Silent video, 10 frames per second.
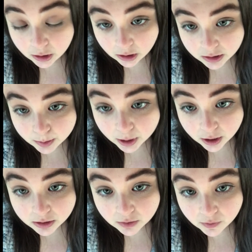needs
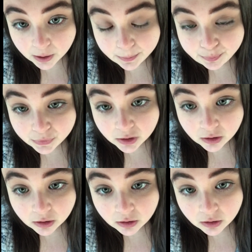because of it,
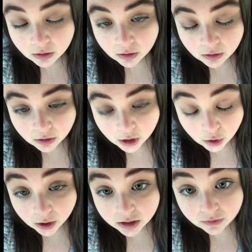you
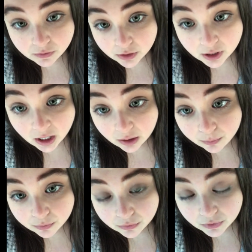get to feel that
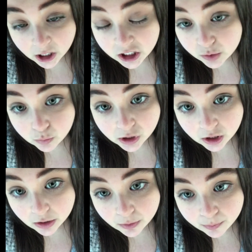it's
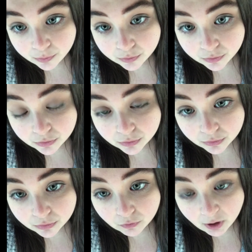real,
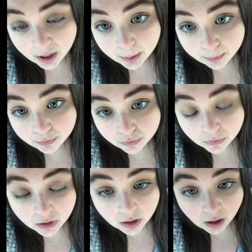right?
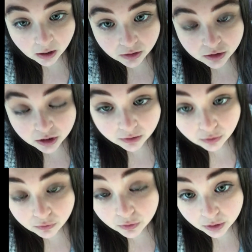And if
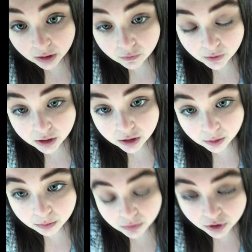you feel like a
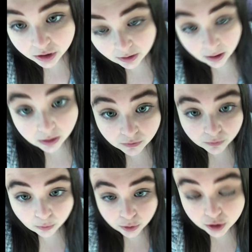victim to life
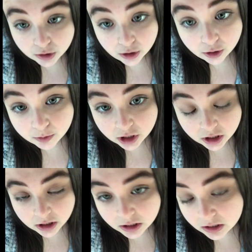or to
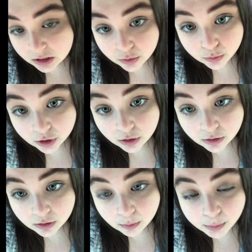circumstances, that's real.
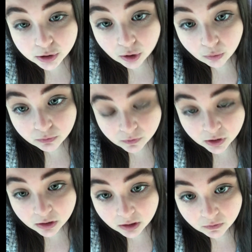But don't feel
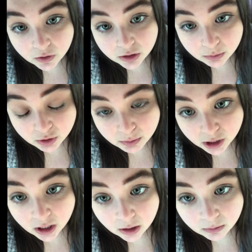like a victim to
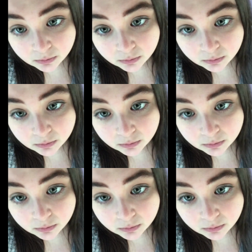money,